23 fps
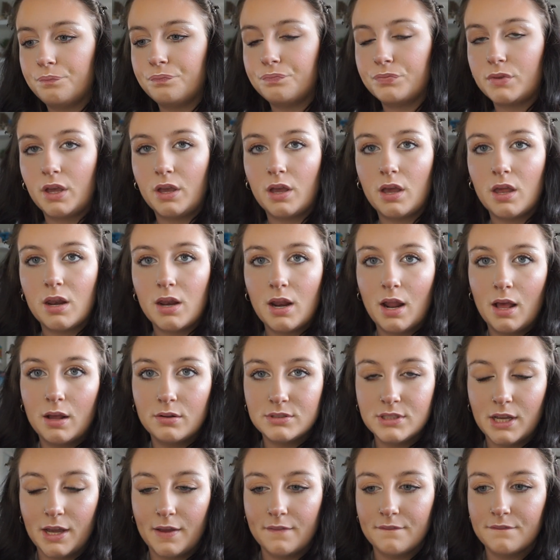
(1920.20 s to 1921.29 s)
Okay, and now
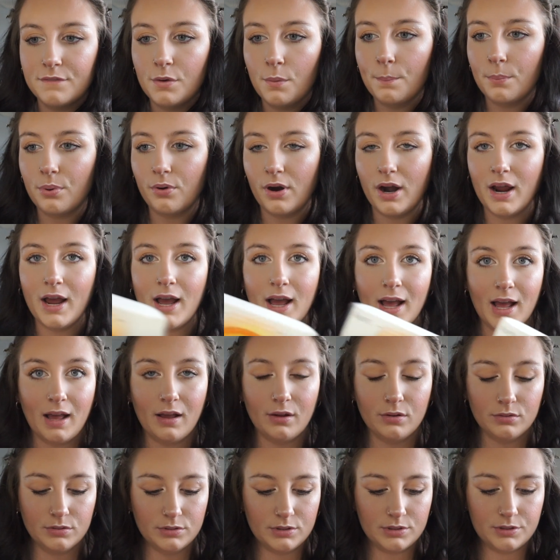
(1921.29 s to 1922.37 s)
time for
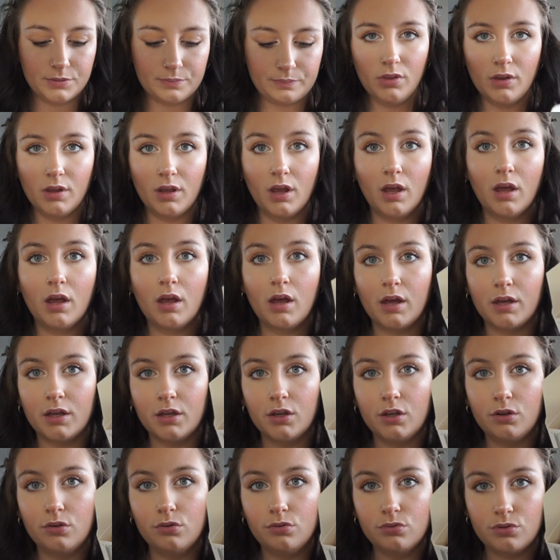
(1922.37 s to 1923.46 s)
brows. I
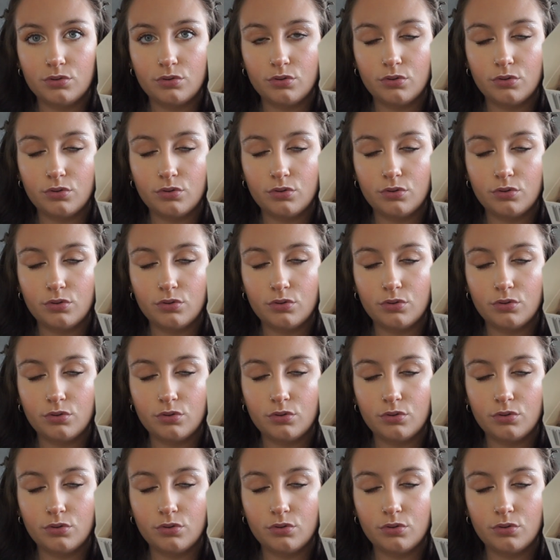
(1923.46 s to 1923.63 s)
use